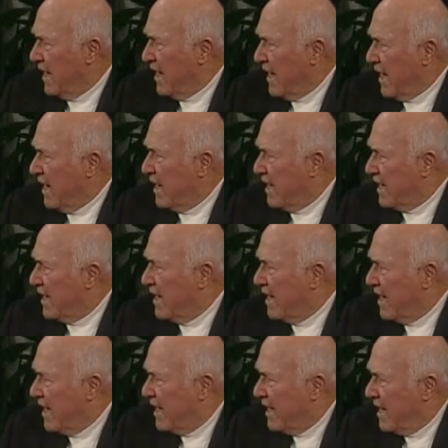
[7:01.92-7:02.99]
uh,
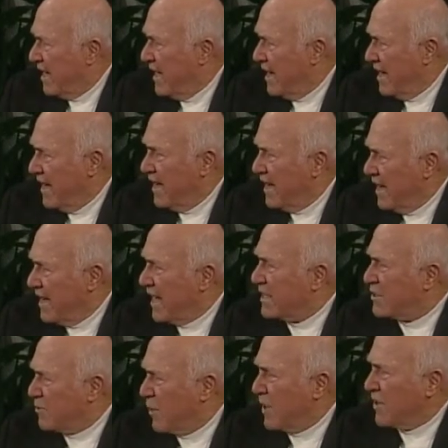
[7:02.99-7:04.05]

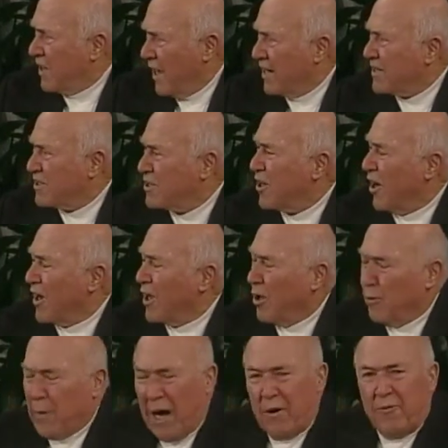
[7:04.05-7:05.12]
that's what God is talking
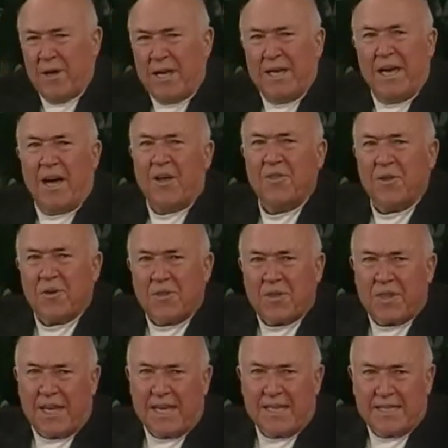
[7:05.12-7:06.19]
about. When other
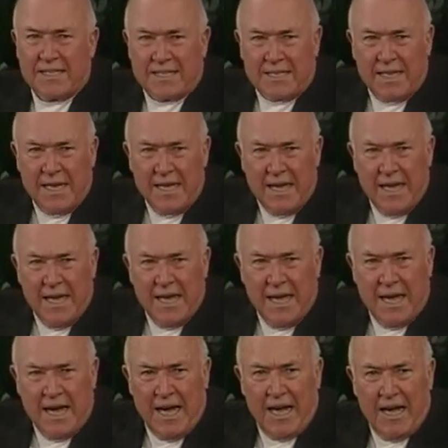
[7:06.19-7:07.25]
things
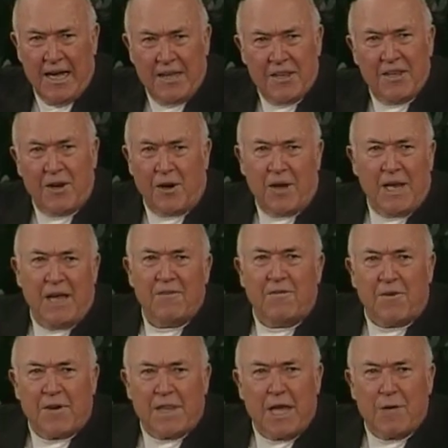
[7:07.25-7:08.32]
uh, your love
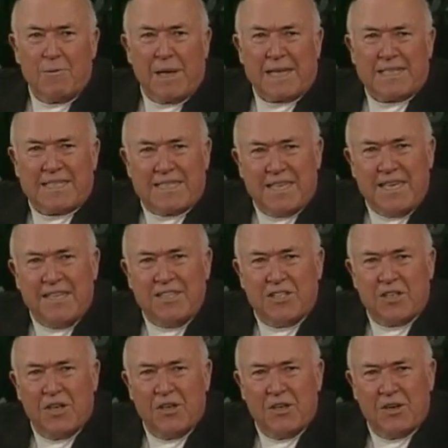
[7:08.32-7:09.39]
for them
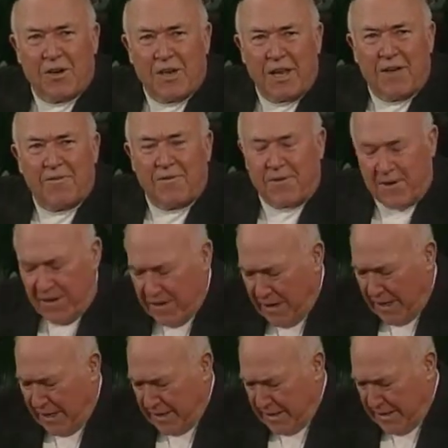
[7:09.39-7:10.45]
exceeds your love for
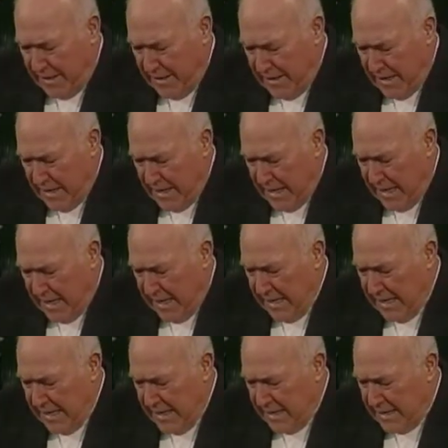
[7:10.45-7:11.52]
God.
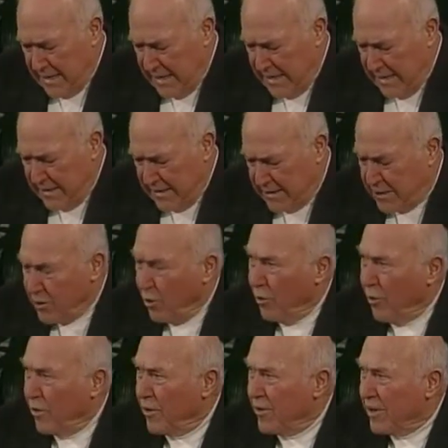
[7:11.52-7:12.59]
Uh, it, it is
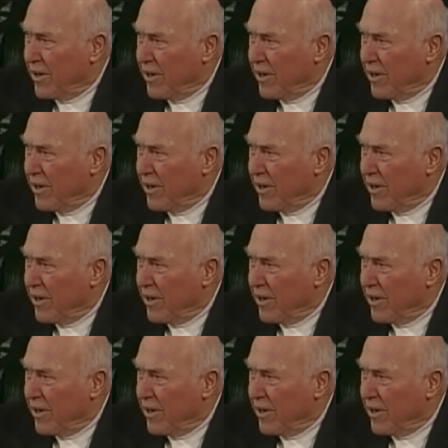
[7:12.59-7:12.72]
so